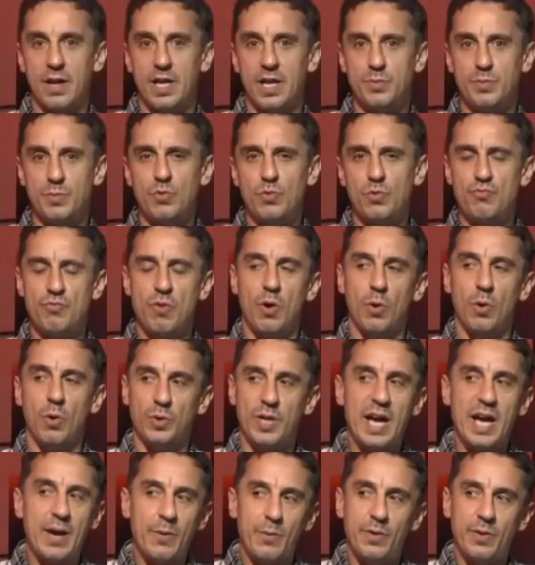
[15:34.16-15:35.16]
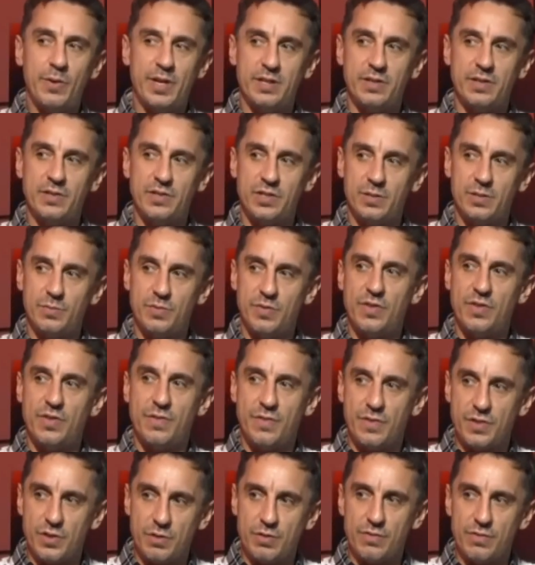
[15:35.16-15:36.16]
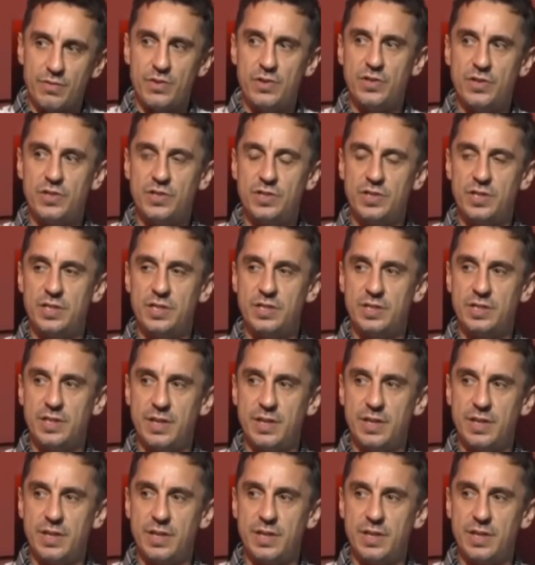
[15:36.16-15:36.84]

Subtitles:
I suppose, rolled out in terms of different universities,